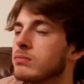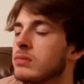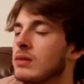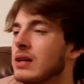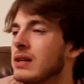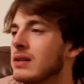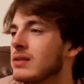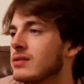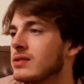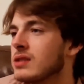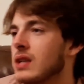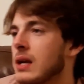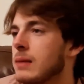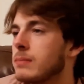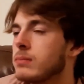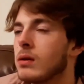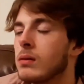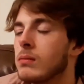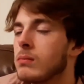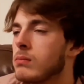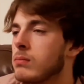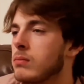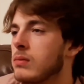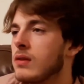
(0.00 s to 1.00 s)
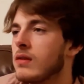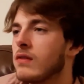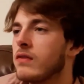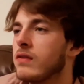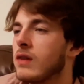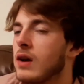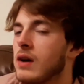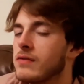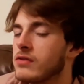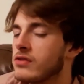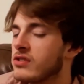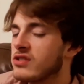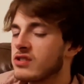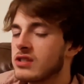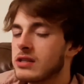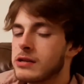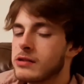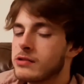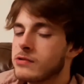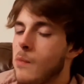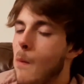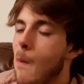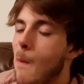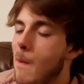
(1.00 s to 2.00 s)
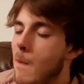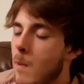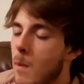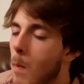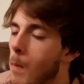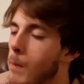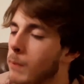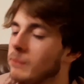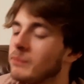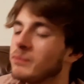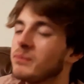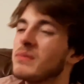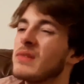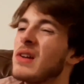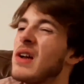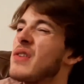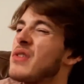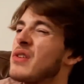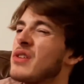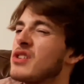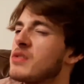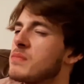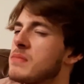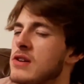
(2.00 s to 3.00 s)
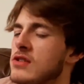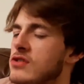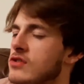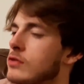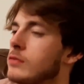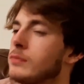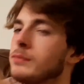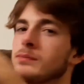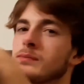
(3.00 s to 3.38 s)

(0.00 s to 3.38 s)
but I'd say probably a 5 or a 6. Nothing special.